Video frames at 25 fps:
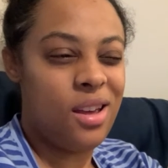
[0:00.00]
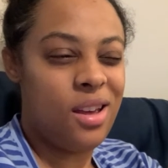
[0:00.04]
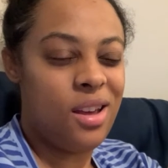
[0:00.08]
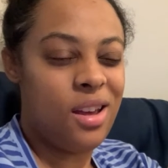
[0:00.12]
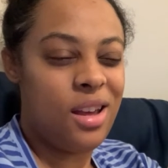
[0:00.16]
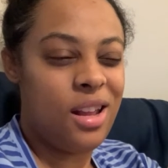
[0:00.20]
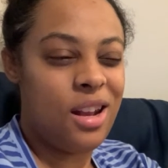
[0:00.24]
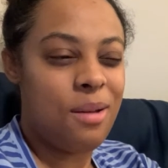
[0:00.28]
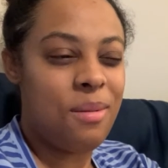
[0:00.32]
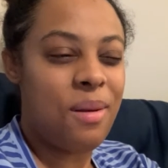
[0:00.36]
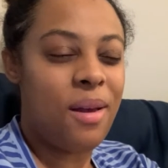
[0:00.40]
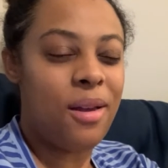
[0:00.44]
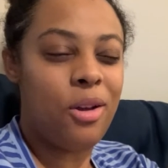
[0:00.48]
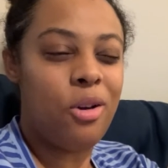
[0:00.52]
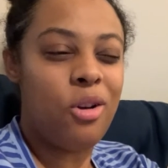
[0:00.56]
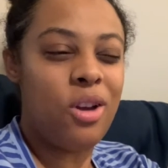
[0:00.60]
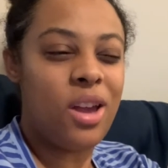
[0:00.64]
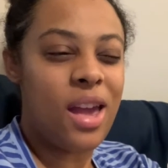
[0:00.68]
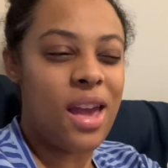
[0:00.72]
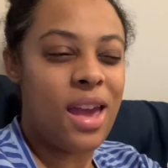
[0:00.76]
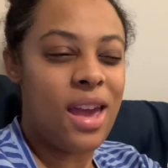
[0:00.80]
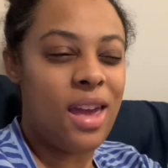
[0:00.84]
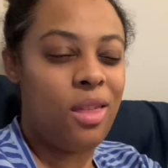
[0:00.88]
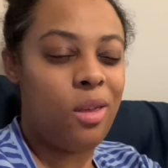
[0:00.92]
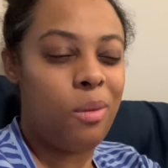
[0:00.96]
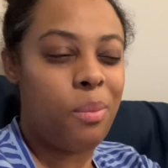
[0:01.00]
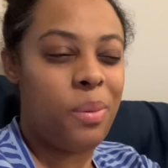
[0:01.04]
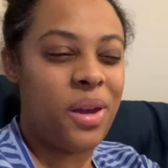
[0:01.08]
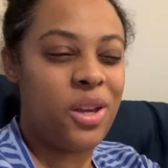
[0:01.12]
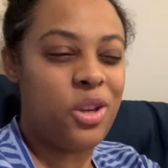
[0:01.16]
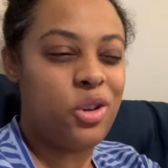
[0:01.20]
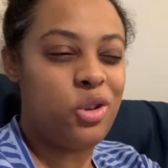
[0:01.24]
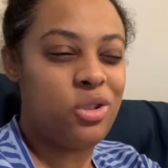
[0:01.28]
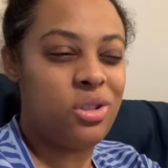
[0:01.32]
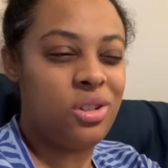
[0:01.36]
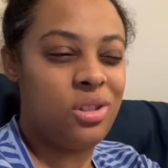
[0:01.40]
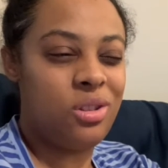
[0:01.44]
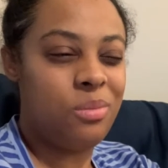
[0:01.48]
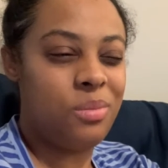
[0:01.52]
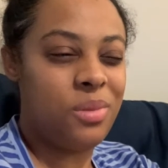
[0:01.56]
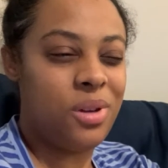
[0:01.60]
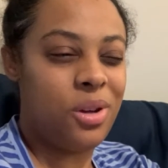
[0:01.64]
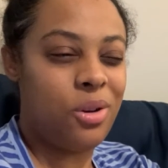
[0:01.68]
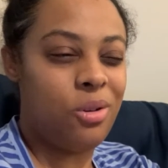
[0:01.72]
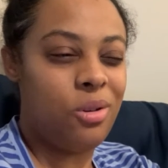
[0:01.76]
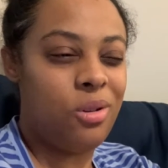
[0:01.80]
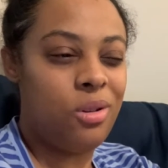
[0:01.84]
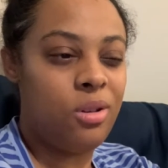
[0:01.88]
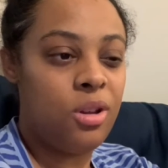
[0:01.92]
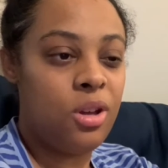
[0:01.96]
and I'm like, okay, the picture's in the
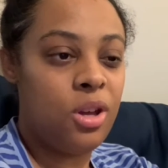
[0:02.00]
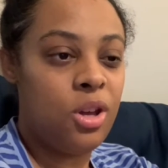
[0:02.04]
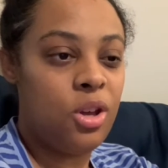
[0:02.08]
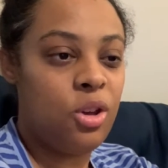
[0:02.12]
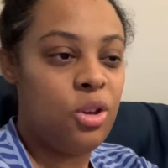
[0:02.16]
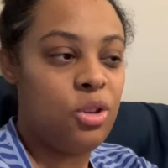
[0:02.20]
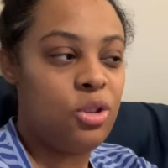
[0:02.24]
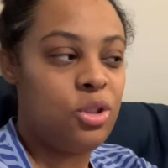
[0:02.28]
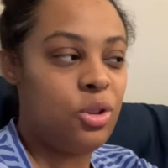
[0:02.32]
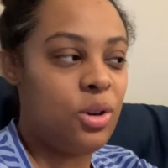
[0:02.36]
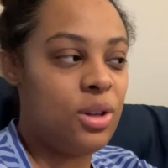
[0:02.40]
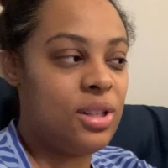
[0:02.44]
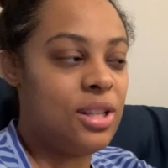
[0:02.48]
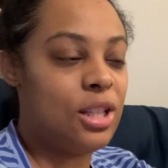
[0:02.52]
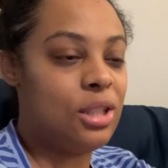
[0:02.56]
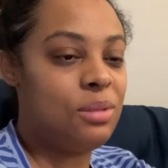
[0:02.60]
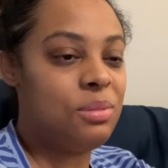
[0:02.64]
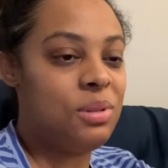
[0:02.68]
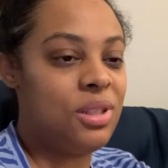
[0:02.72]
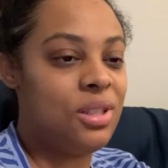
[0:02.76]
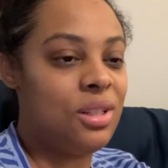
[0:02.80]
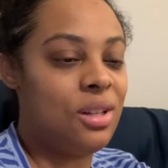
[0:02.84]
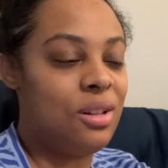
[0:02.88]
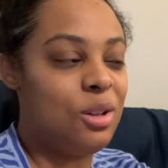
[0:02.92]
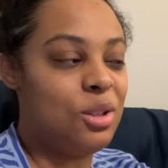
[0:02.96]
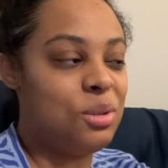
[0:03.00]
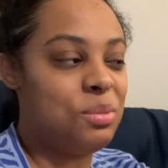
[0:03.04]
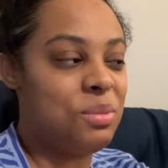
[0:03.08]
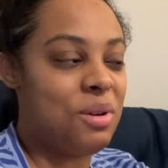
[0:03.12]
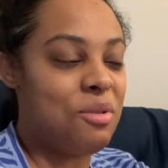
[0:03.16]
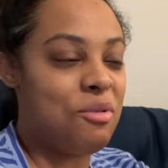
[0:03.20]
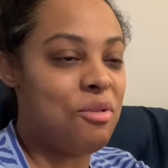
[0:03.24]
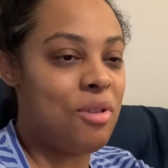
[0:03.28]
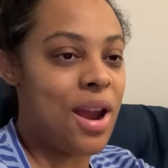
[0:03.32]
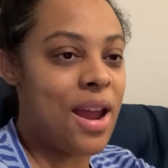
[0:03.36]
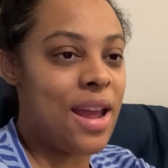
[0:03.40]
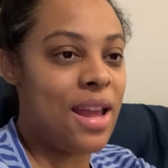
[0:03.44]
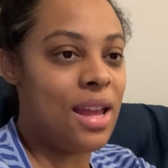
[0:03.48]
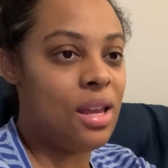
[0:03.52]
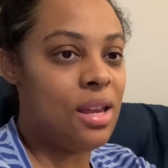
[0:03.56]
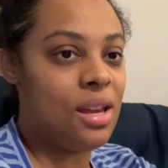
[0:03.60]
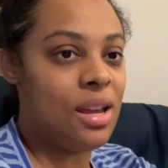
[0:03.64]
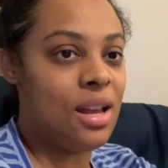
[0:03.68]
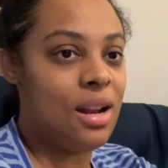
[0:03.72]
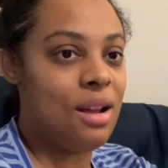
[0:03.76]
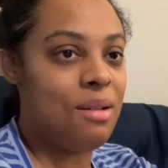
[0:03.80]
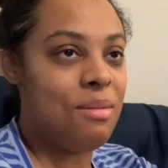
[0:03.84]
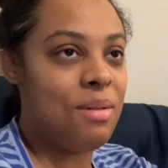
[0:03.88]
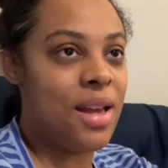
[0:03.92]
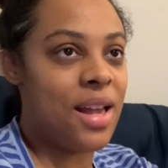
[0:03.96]
middle. So he tells me to close my right,
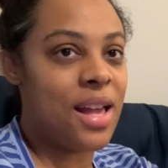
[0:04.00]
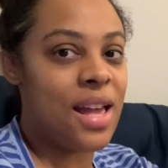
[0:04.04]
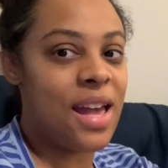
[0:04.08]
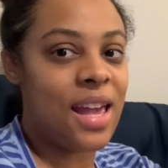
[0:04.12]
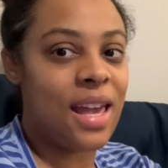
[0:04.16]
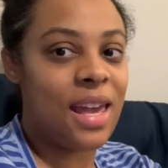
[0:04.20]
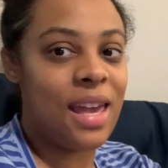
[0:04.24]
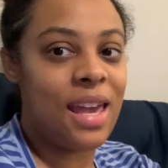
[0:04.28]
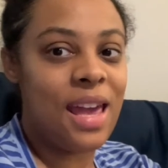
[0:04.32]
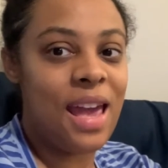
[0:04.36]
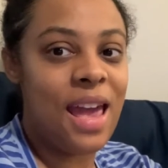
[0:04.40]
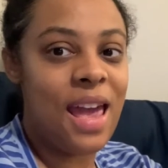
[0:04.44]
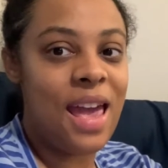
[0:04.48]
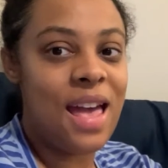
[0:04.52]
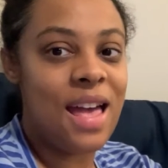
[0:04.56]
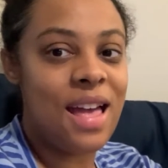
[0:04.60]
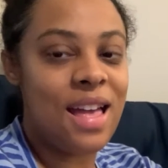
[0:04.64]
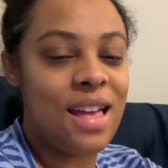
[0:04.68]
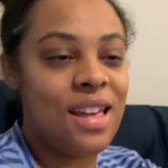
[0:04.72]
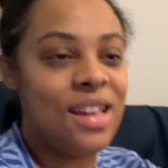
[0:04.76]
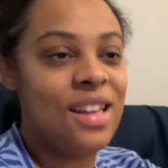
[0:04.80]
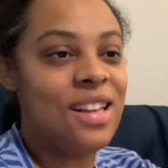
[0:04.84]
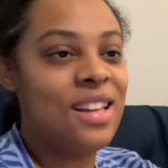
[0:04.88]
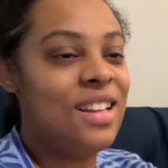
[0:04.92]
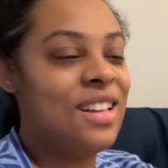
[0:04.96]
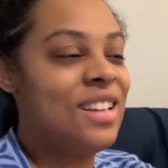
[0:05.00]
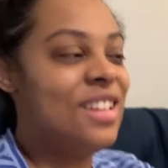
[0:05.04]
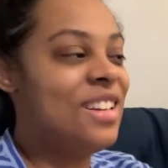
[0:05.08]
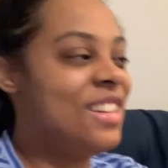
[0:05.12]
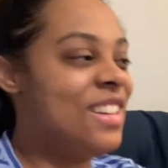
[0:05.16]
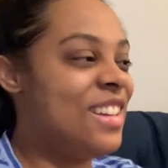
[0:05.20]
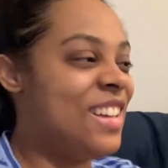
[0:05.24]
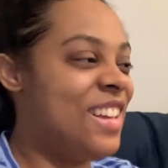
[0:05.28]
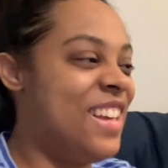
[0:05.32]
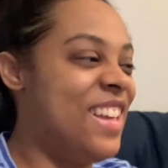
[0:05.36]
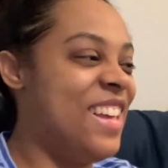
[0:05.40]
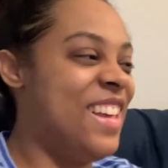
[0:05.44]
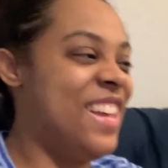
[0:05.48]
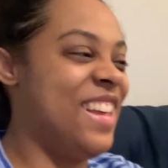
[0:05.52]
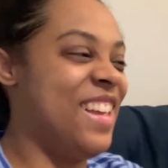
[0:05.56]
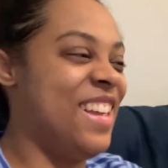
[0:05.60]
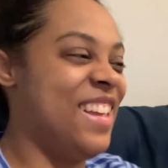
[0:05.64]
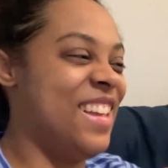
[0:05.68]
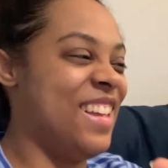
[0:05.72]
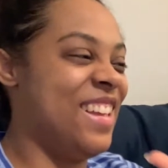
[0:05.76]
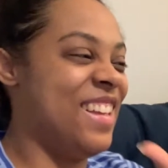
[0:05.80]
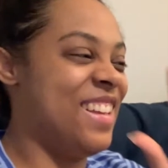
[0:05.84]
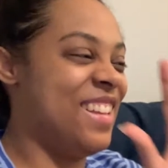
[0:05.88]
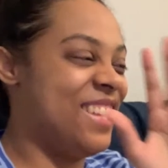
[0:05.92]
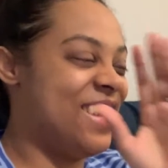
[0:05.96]
and I'm like, I can't.
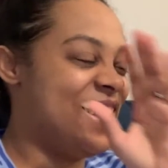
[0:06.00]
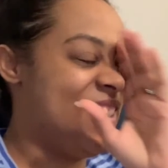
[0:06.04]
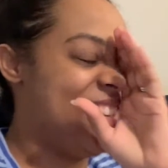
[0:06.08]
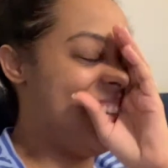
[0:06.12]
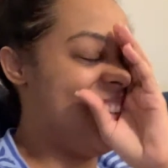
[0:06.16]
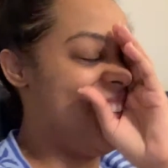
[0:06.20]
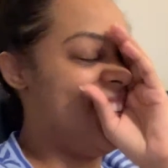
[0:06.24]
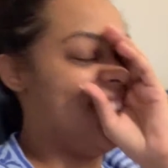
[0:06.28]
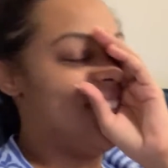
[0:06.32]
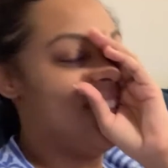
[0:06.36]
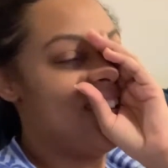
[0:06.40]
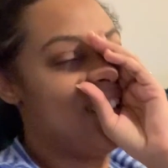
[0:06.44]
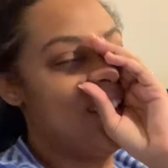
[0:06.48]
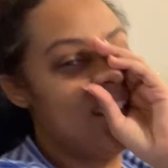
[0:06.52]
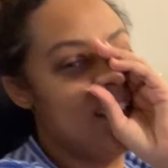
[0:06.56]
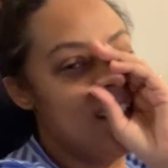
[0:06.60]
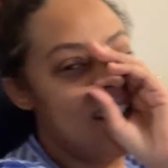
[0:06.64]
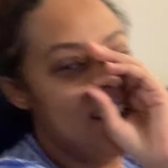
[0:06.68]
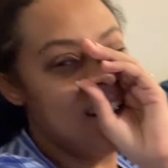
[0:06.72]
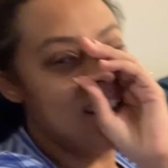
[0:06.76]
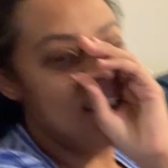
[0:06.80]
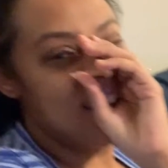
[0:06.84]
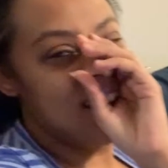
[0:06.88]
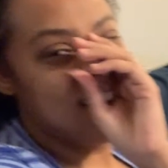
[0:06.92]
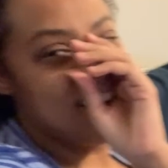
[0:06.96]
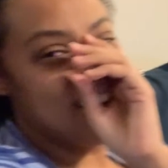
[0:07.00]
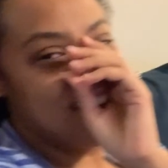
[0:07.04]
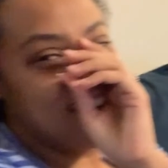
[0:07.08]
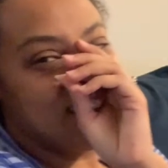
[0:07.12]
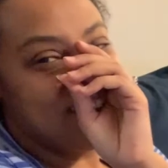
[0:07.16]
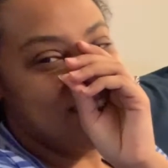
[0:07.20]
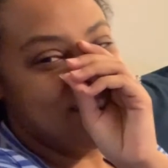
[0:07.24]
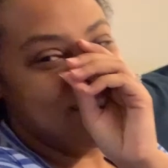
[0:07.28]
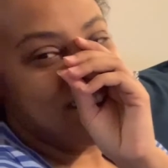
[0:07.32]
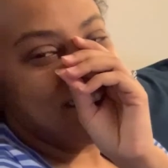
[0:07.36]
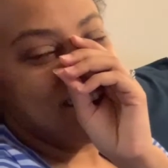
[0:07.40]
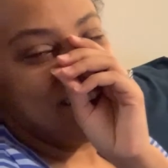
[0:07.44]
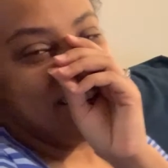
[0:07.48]
Can you do it? Can